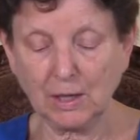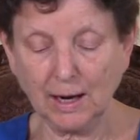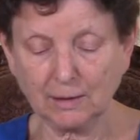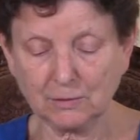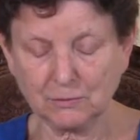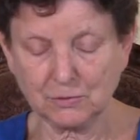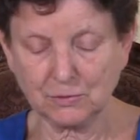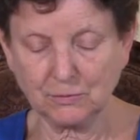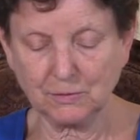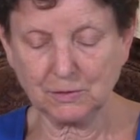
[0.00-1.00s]
act of
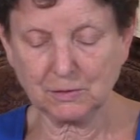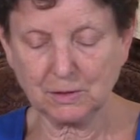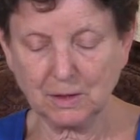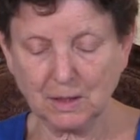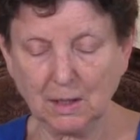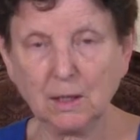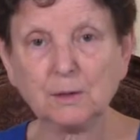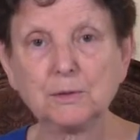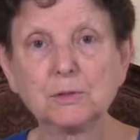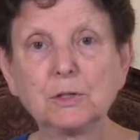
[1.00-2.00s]
service
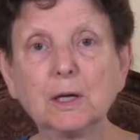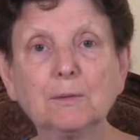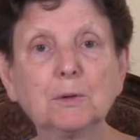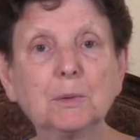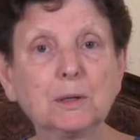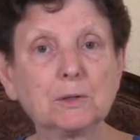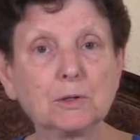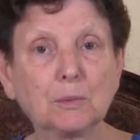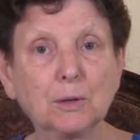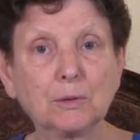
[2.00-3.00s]
to see everyone as
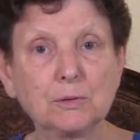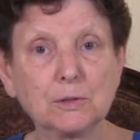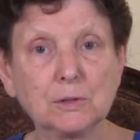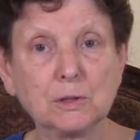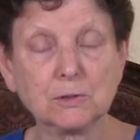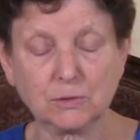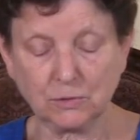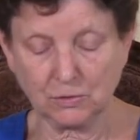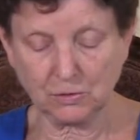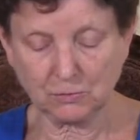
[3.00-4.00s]
our brothers and
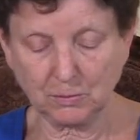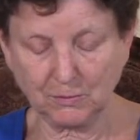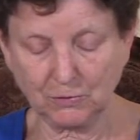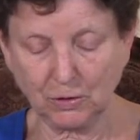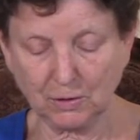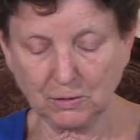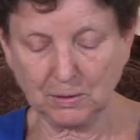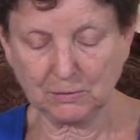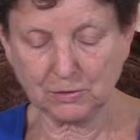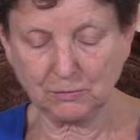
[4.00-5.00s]
sisters. That's what we've talked
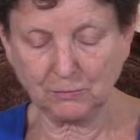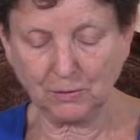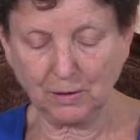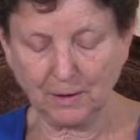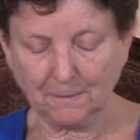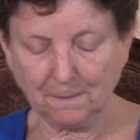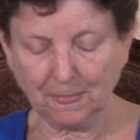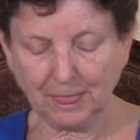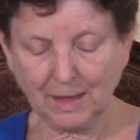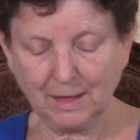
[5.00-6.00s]
about so far.
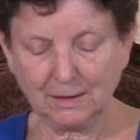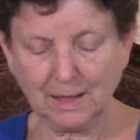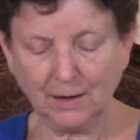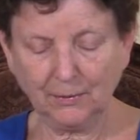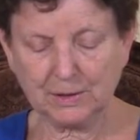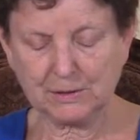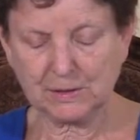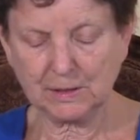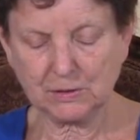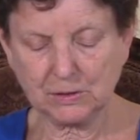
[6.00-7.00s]
Now, he
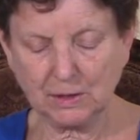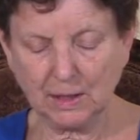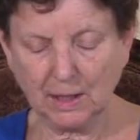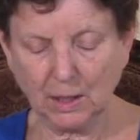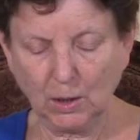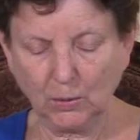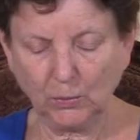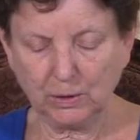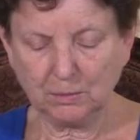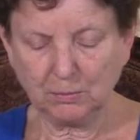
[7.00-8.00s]
says,
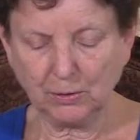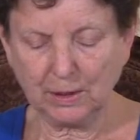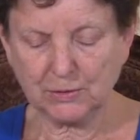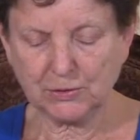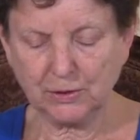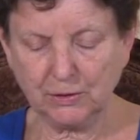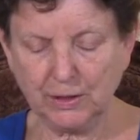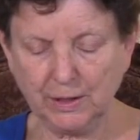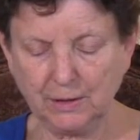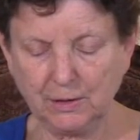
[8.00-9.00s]
we embrace the
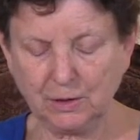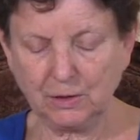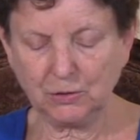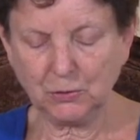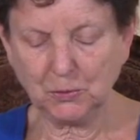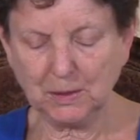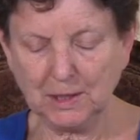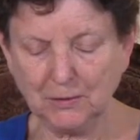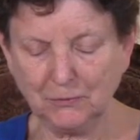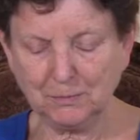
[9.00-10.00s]
need to
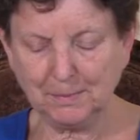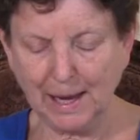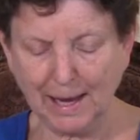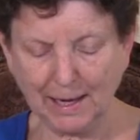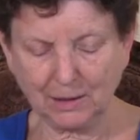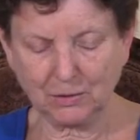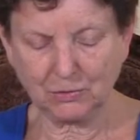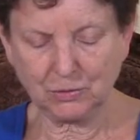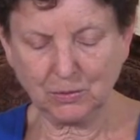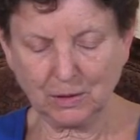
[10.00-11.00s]
give back
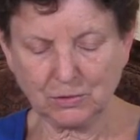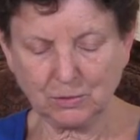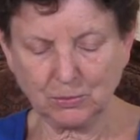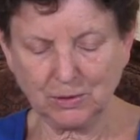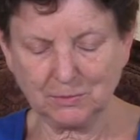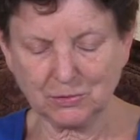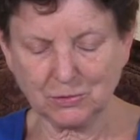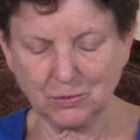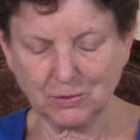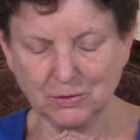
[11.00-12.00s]
to our Supreme
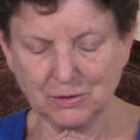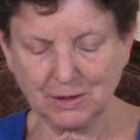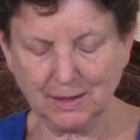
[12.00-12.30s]
Source